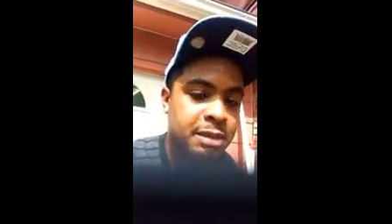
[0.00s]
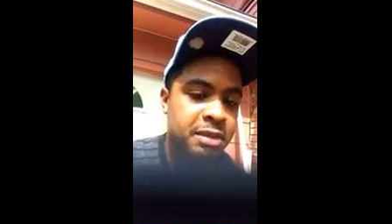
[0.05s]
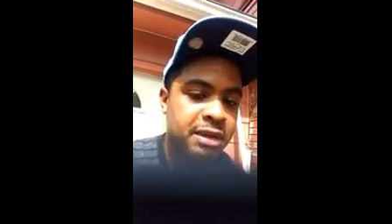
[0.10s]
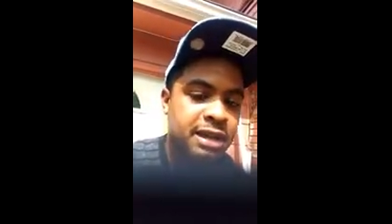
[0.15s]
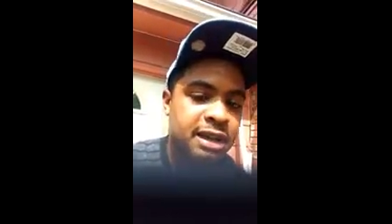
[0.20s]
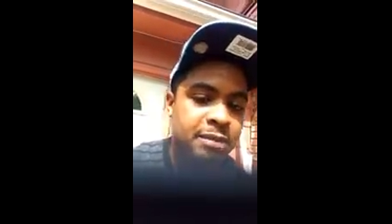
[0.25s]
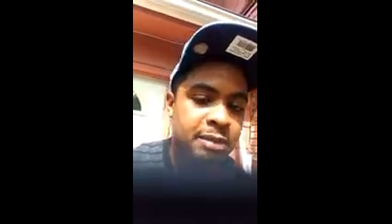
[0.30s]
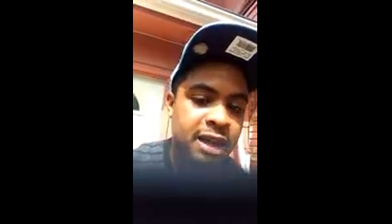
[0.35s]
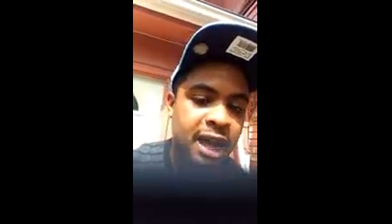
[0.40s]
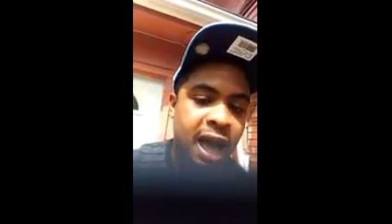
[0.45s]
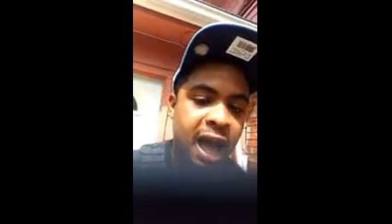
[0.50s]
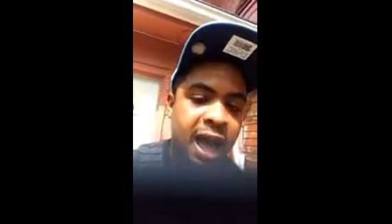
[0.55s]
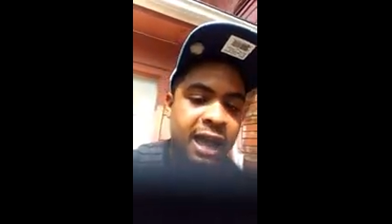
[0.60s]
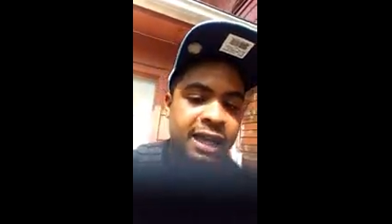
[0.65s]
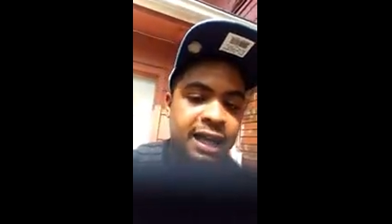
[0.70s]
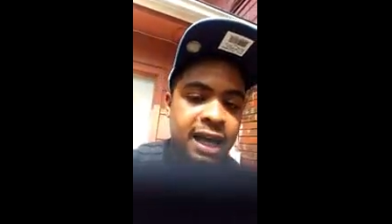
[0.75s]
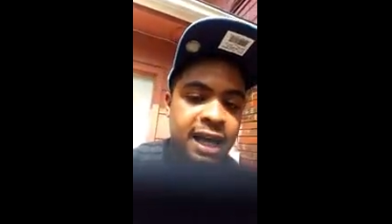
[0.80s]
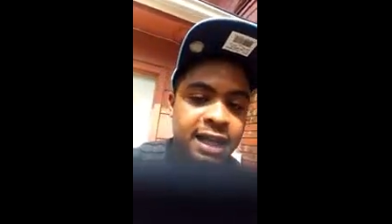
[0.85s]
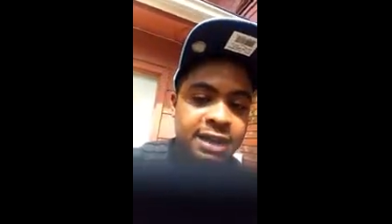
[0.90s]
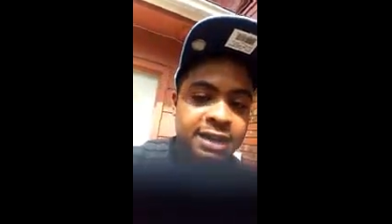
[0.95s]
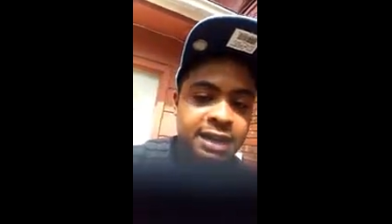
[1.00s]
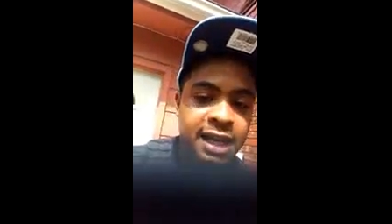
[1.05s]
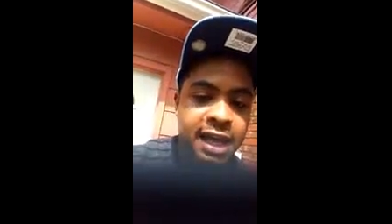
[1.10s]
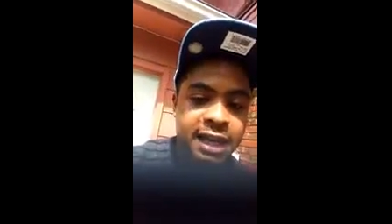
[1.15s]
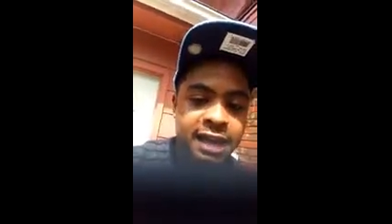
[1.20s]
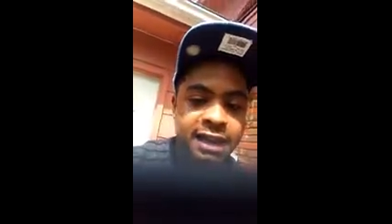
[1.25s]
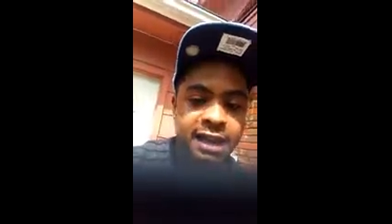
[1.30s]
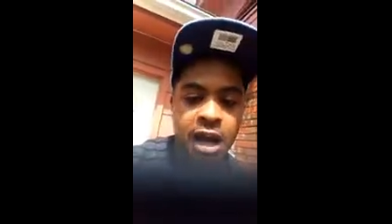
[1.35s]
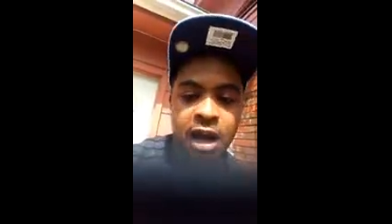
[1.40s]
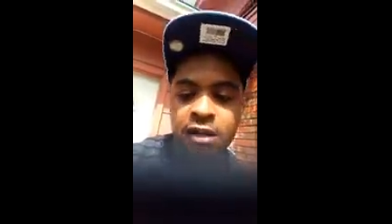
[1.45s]
they be giving me eye
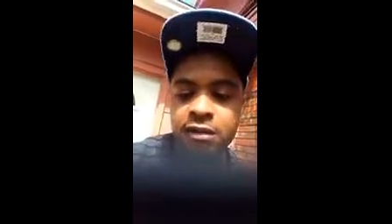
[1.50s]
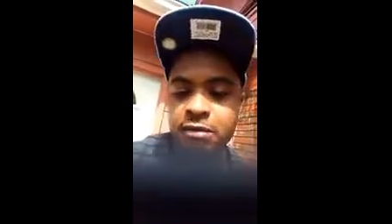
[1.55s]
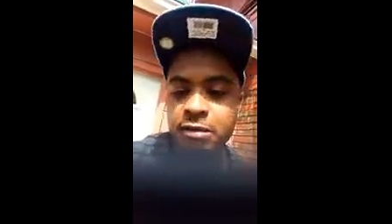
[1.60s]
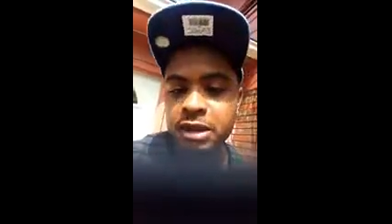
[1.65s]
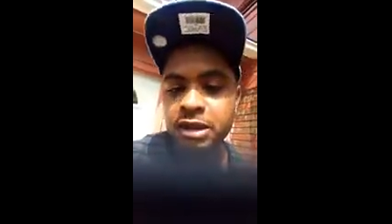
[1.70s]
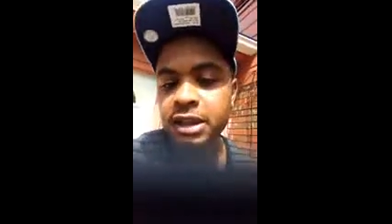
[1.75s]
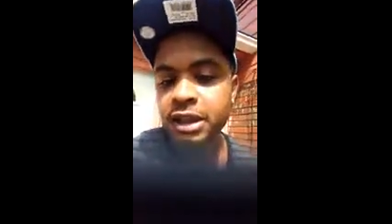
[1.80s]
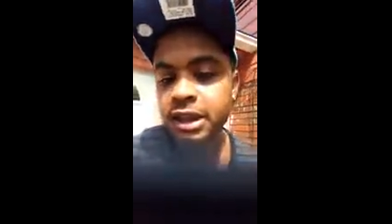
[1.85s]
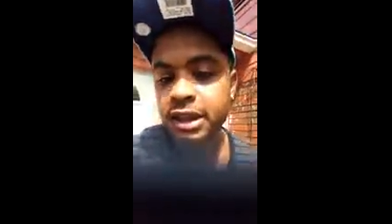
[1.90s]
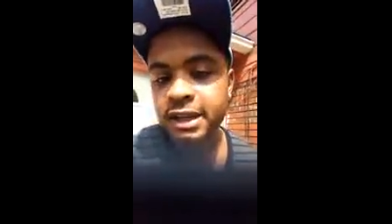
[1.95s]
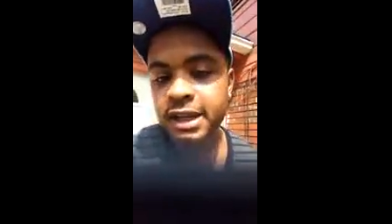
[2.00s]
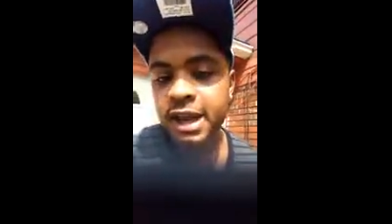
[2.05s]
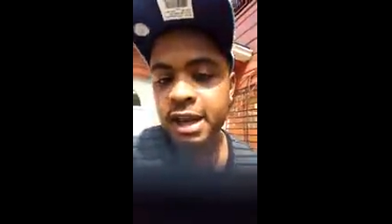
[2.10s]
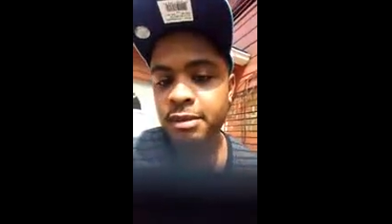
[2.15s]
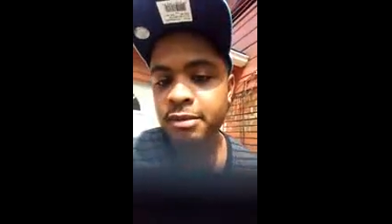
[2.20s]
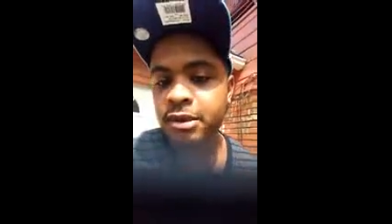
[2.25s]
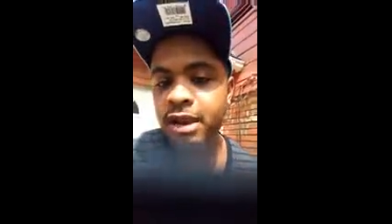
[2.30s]
contact, and I don't be looking at them.